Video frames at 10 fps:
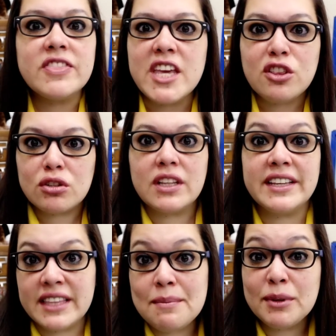They look
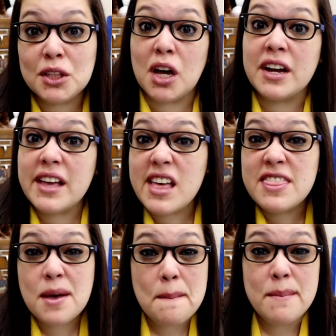like they belong in
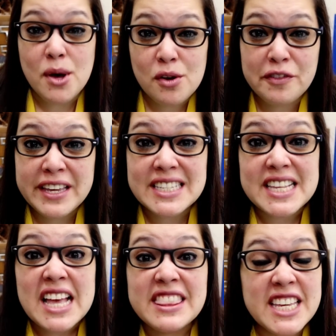the movies.
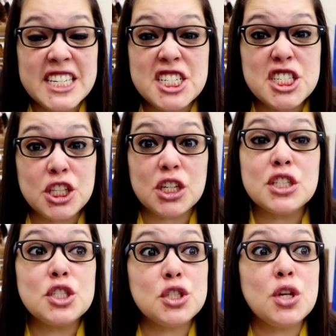They just
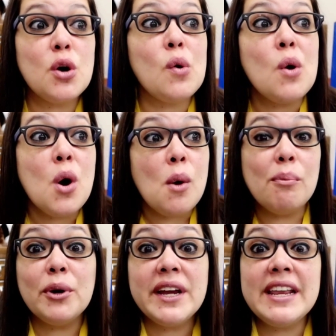look so
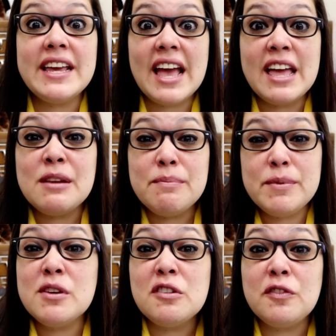pretty and
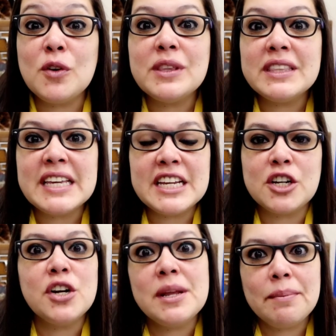beautiful that they
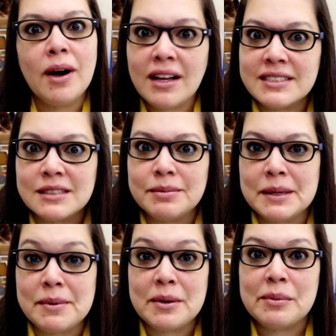couldn't
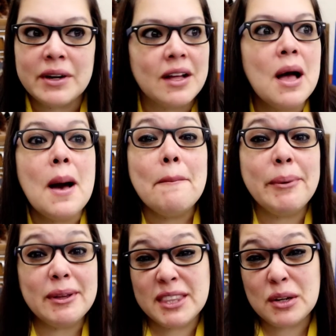possibly be real.
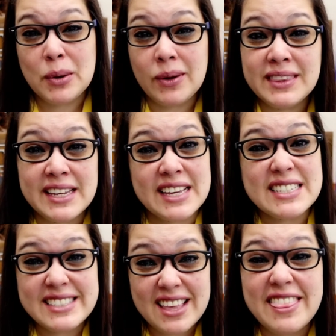But the cool thing
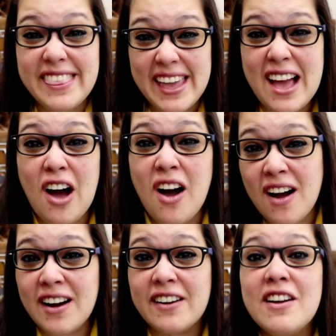is, they
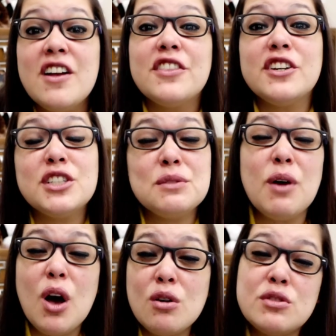are. There's
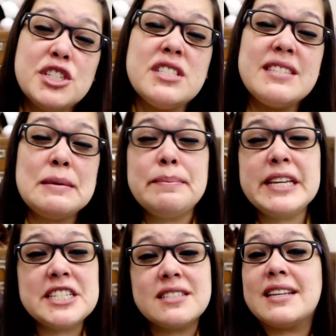oceans and
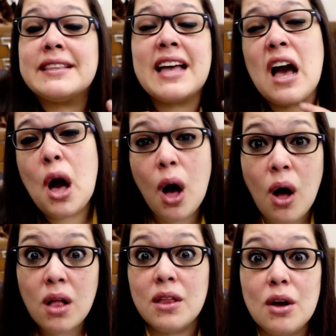beaches like that
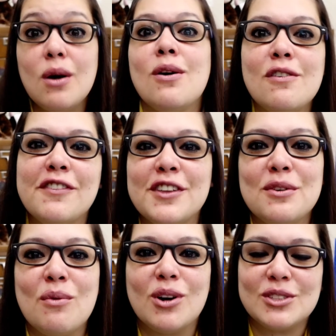all over
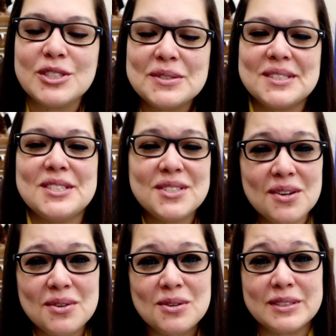the world. So it's
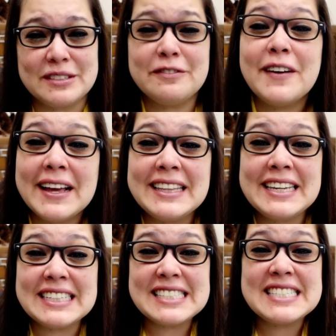so cool to finally
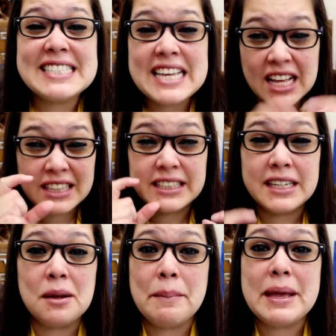get to see a
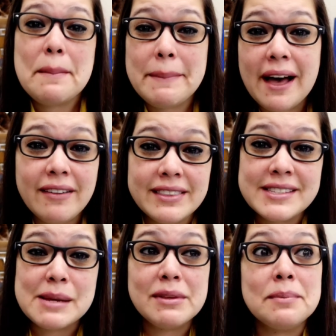little bit about
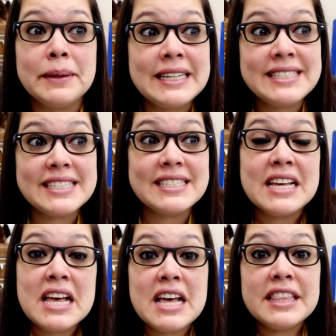some of the places
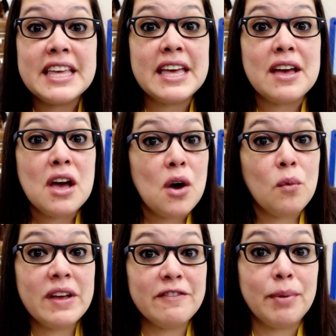that
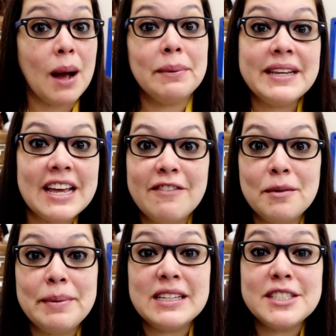we've probably
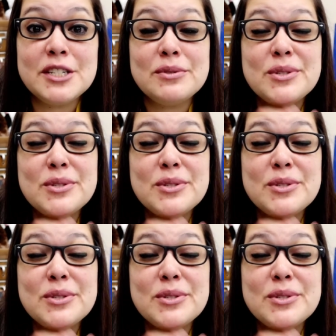never been to.